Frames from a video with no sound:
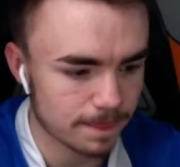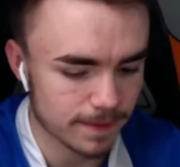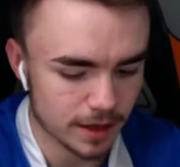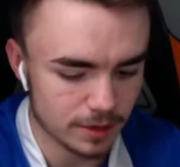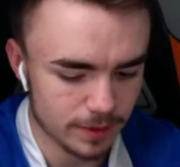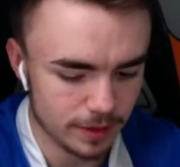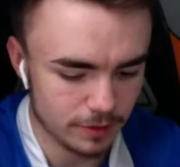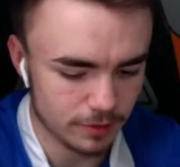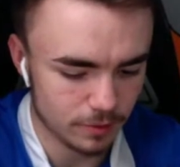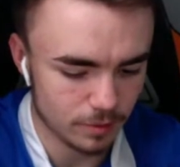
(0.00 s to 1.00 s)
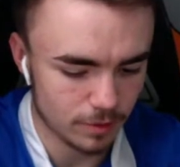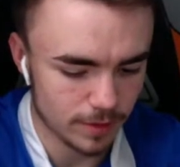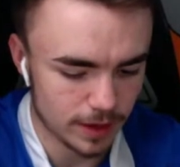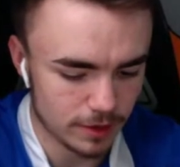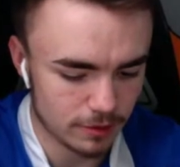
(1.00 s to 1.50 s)
And he will
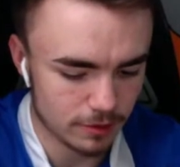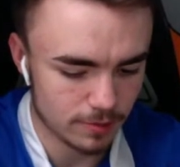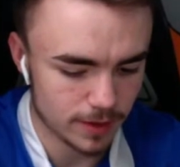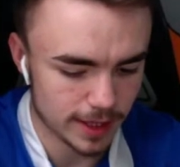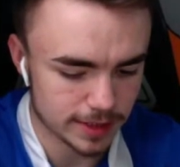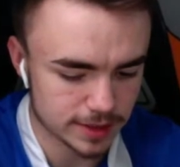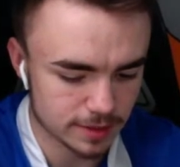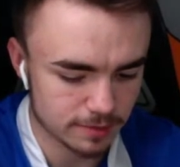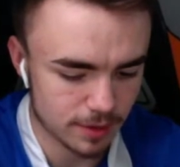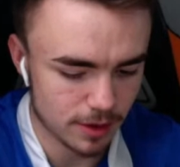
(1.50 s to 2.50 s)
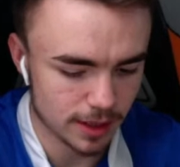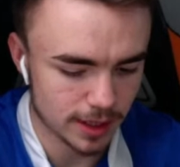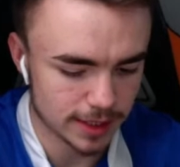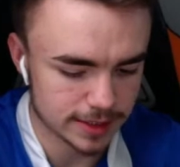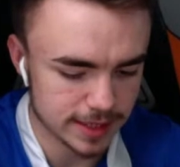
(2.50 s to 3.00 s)
be replaced by
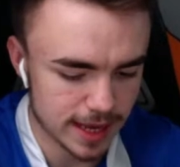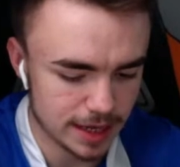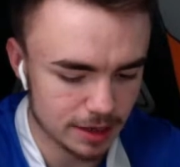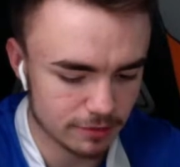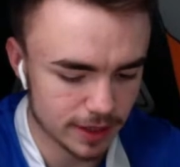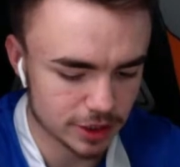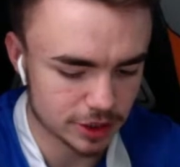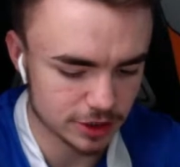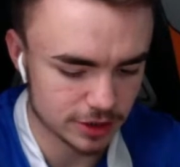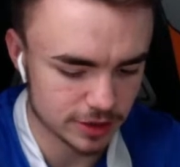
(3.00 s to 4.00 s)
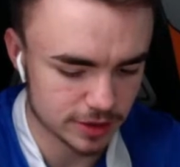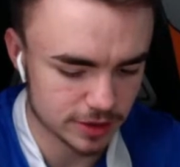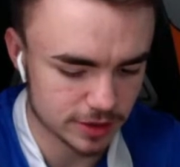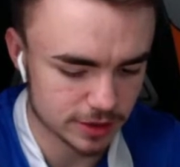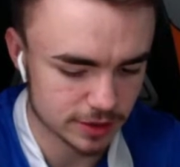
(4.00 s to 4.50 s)
Taylor Richards.